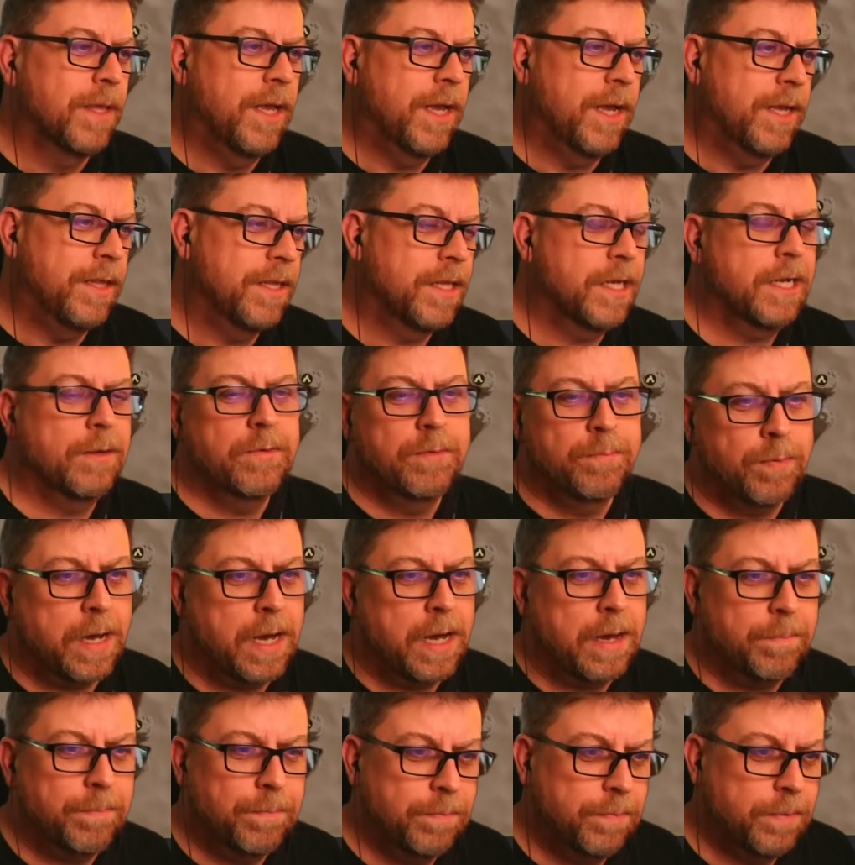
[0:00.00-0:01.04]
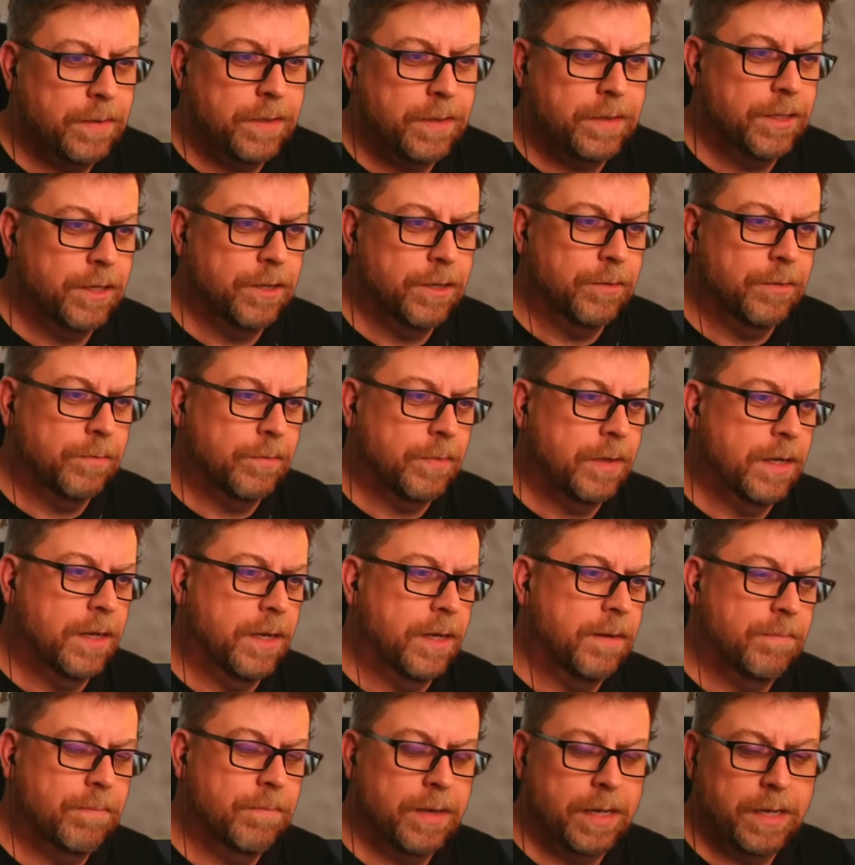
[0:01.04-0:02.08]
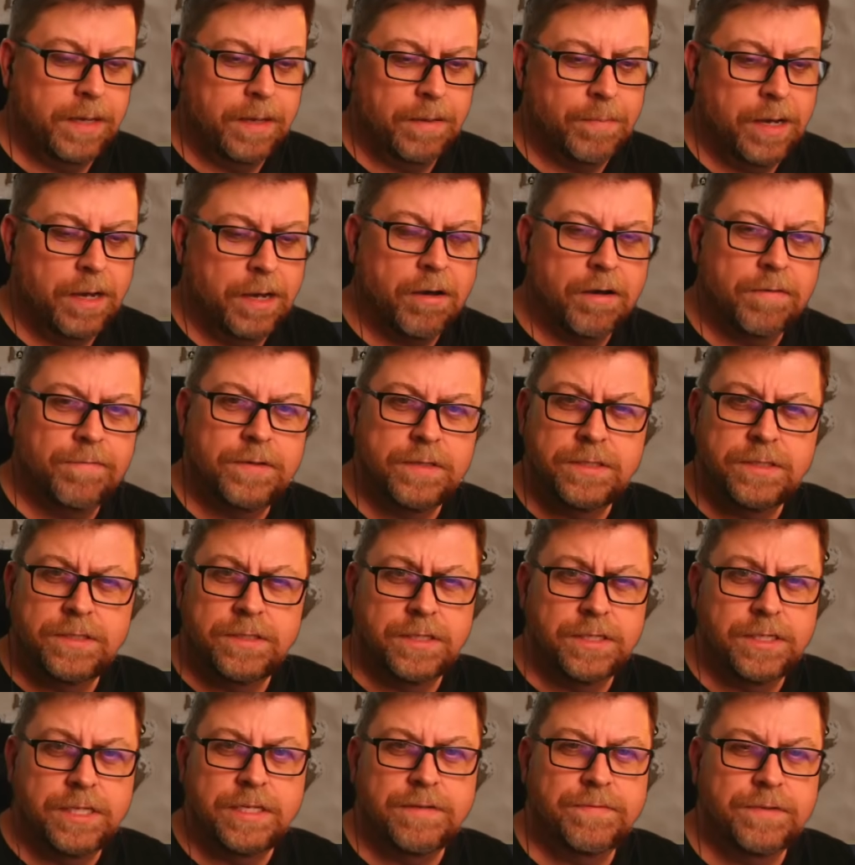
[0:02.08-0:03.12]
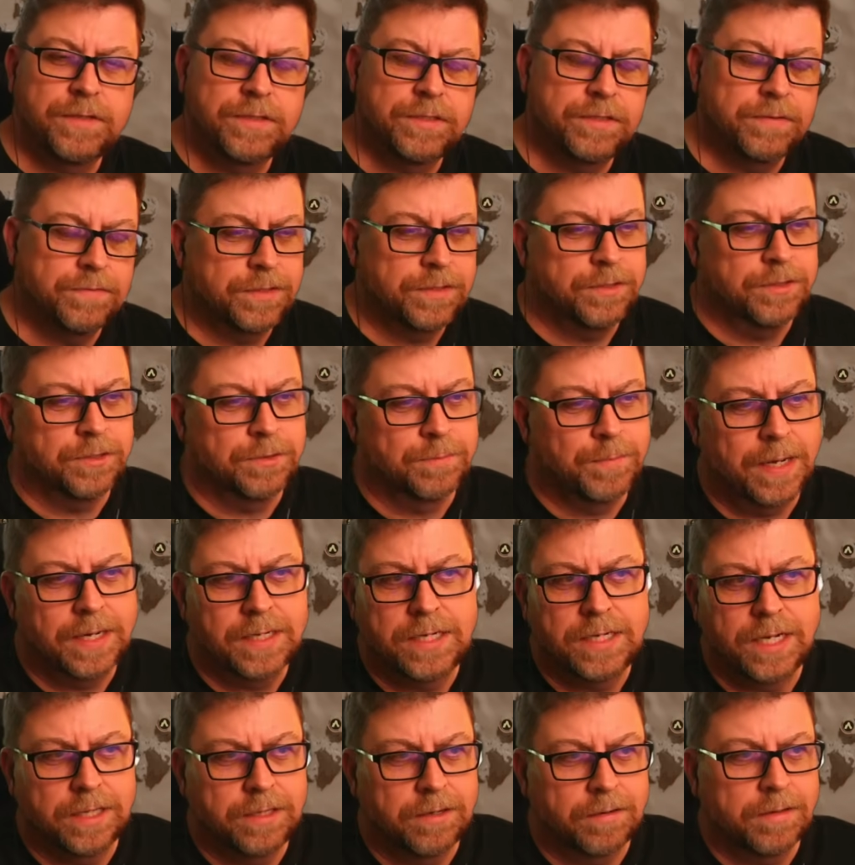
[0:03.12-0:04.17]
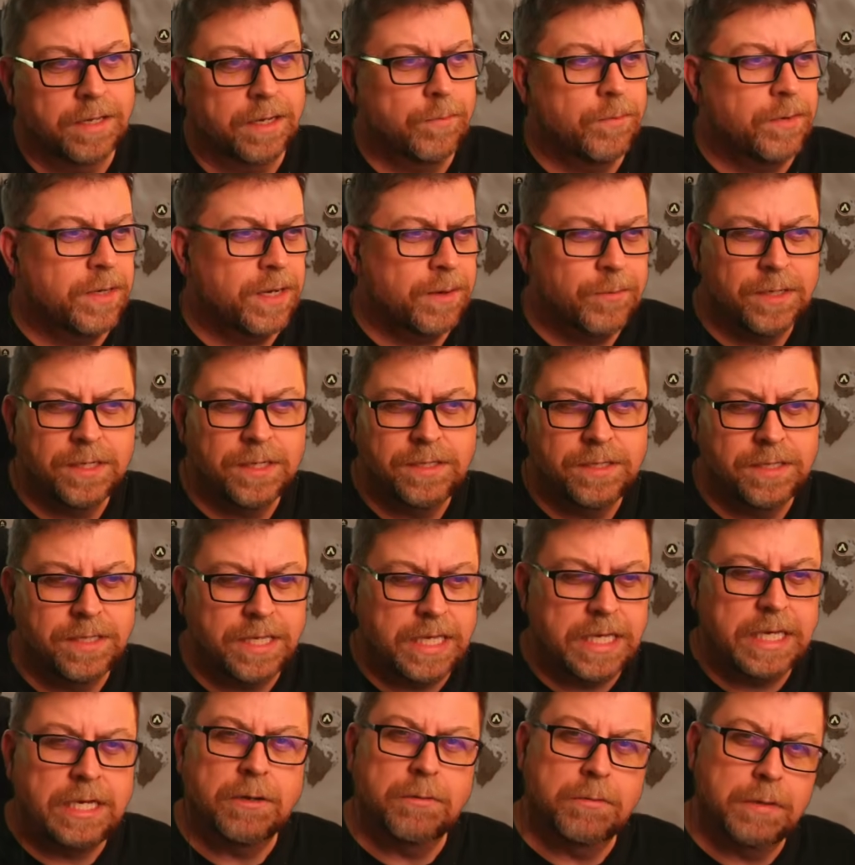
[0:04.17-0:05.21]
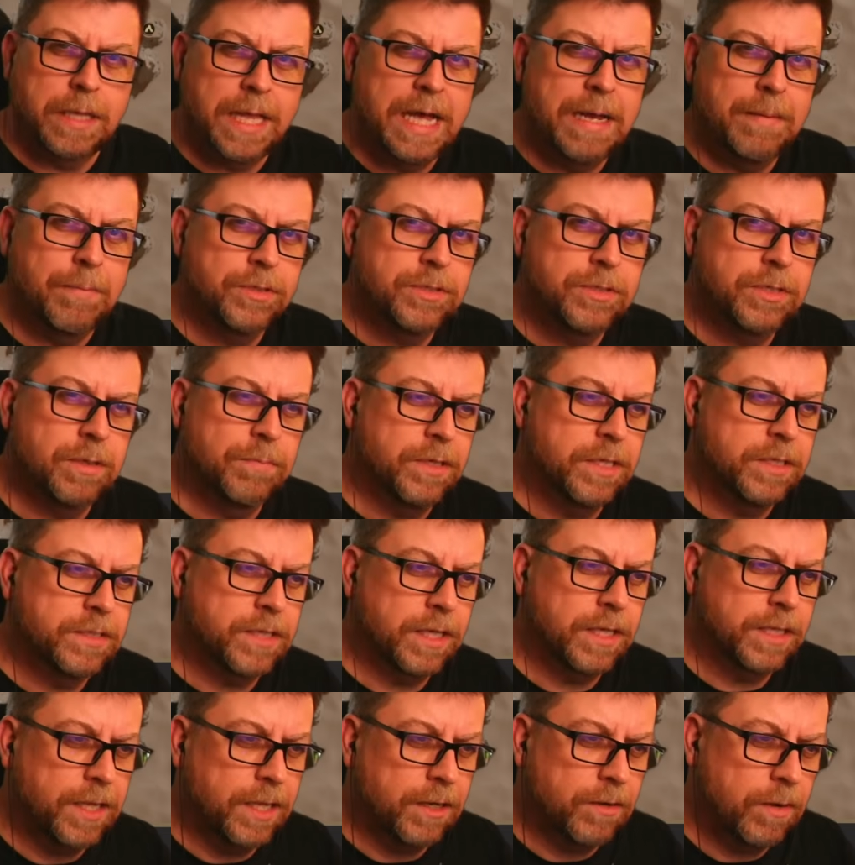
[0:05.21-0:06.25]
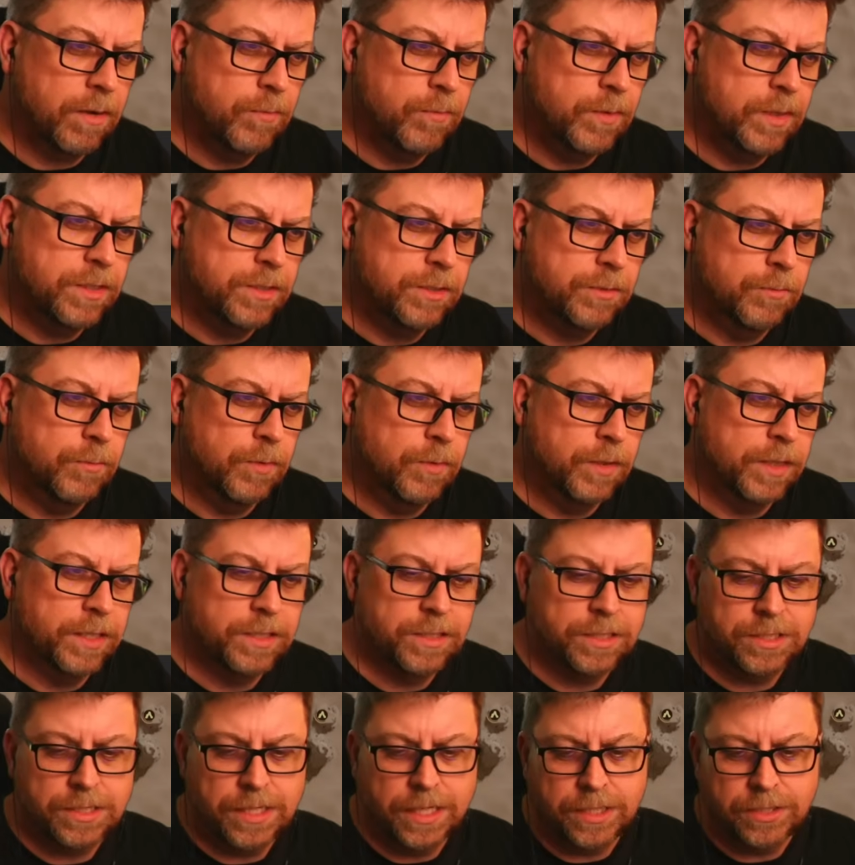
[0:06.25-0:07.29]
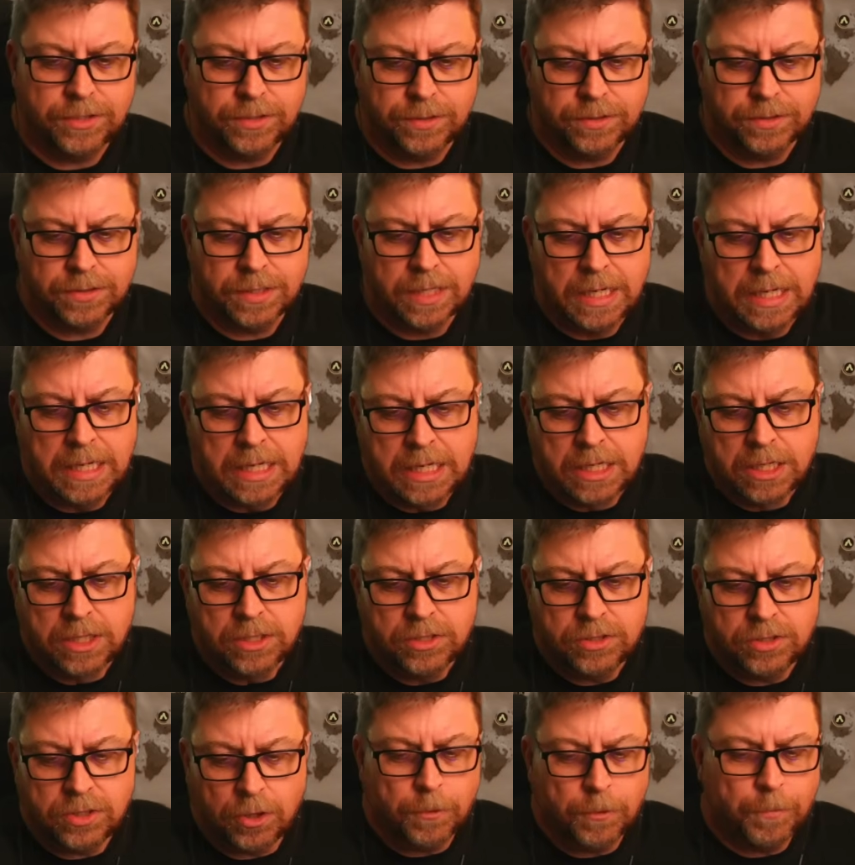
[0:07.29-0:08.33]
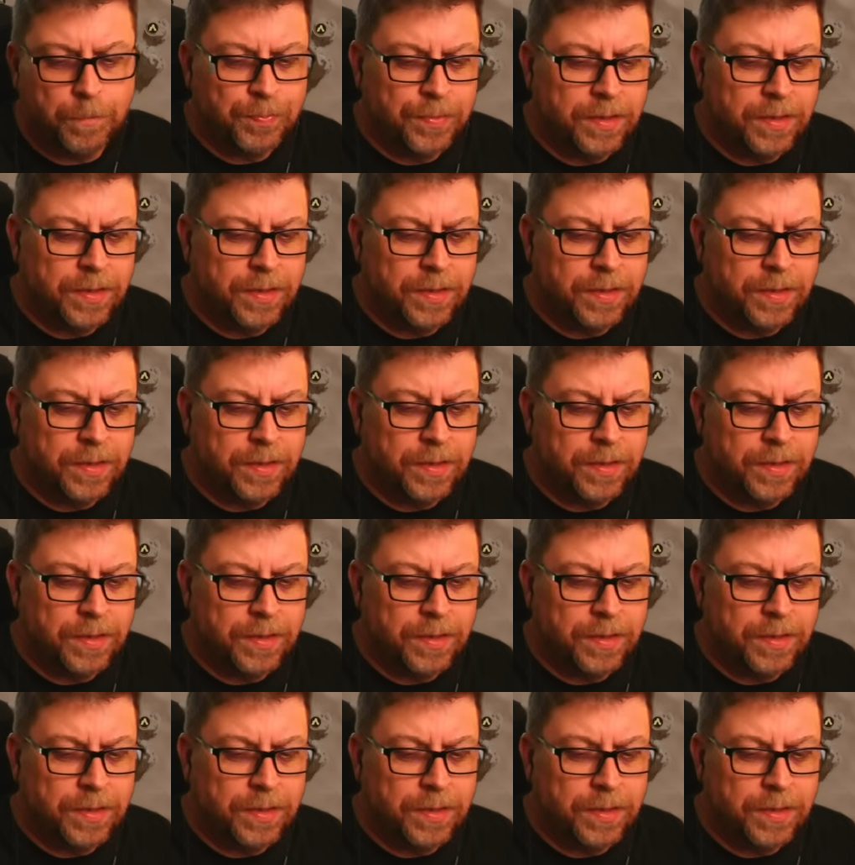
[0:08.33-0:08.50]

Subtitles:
And then I would pop, you know, my offense and defensive skills back down there, like when I went into the Eco Lab or someplace like that, or I went to one of these stations. So